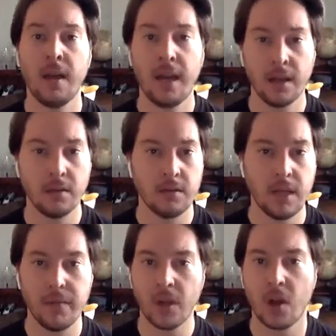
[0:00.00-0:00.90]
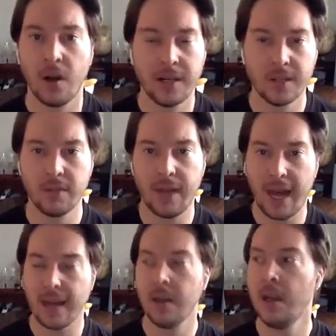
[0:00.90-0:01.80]
And given the context of
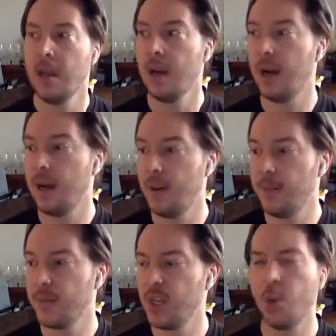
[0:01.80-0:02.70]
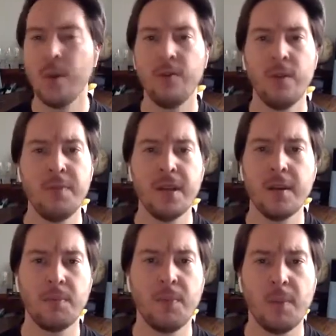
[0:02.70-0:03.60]
that, we've been
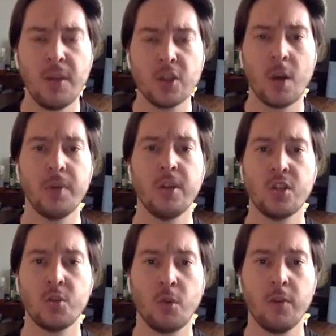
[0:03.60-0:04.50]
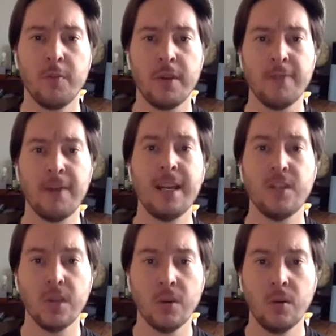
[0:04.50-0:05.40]
to pitch competitions where we've been
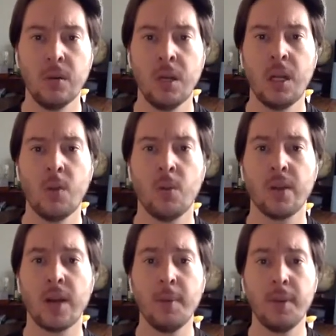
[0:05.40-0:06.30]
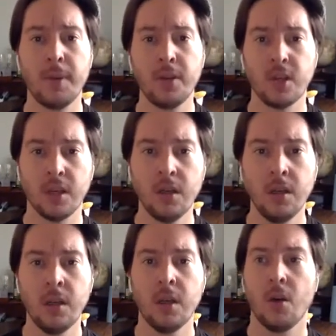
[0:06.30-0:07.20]
invited to, where the company pitching,
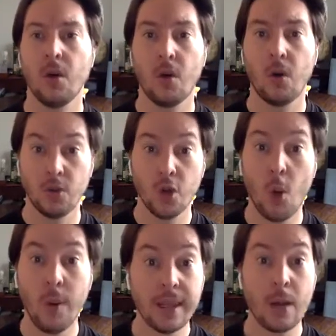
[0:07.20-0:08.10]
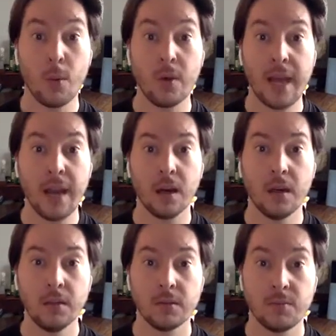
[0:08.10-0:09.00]
knowing that we're
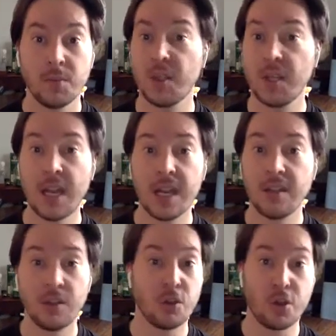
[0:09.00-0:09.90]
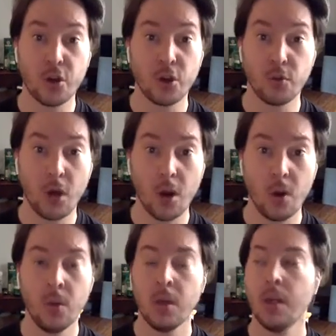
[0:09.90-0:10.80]
there, sitting in like the third row,